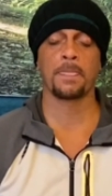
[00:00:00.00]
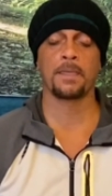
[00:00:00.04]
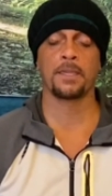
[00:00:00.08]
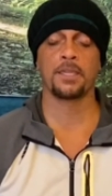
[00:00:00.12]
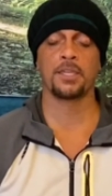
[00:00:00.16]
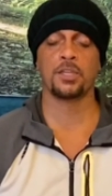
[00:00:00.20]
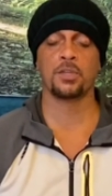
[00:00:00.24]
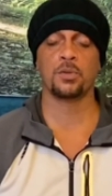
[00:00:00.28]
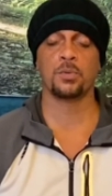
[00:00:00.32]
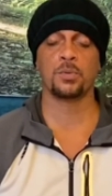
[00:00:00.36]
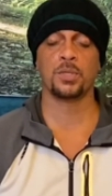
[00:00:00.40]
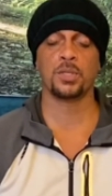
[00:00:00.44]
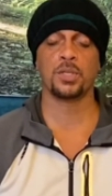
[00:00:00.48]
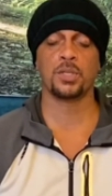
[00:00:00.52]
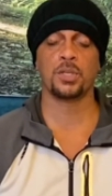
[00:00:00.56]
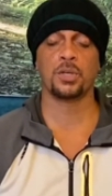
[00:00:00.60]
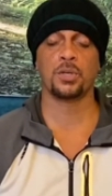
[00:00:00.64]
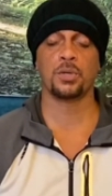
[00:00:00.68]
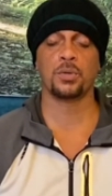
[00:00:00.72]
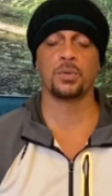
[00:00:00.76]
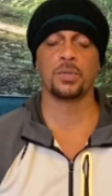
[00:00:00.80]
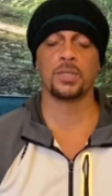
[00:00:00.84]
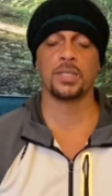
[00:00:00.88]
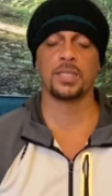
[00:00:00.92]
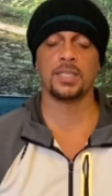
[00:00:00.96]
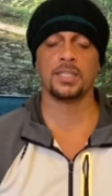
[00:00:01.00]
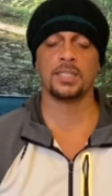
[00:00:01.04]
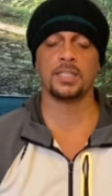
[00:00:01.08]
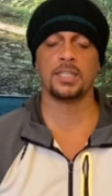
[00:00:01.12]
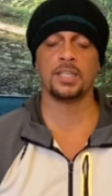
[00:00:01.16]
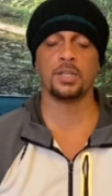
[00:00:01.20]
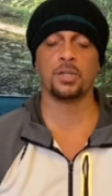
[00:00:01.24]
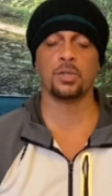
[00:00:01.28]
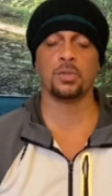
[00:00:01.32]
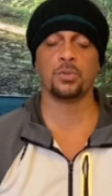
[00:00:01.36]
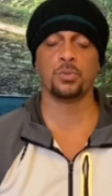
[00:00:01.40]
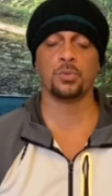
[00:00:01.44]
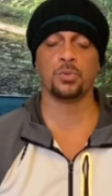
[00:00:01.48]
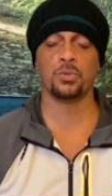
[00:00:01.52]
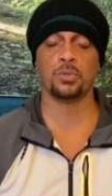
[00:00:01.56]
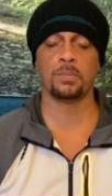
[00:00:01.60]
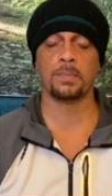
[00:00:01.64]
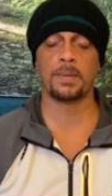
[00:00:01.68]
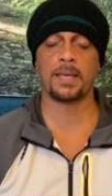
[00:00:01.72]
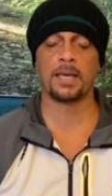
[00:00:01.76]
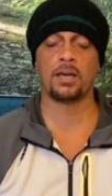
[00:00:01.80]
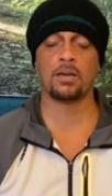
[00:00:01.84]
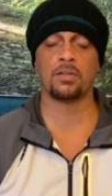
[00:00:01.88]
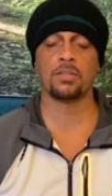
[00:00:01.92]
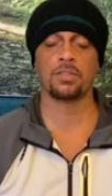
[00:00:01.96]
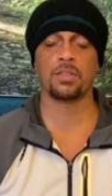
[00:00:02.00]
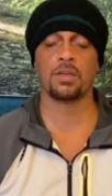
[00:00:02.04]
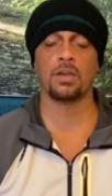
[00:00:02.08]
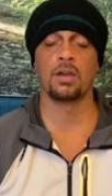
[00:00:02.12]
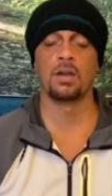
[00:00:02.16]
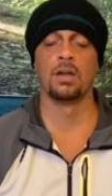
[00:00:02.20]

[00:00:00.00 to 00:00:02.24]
Here we go. Inhale through the mouth.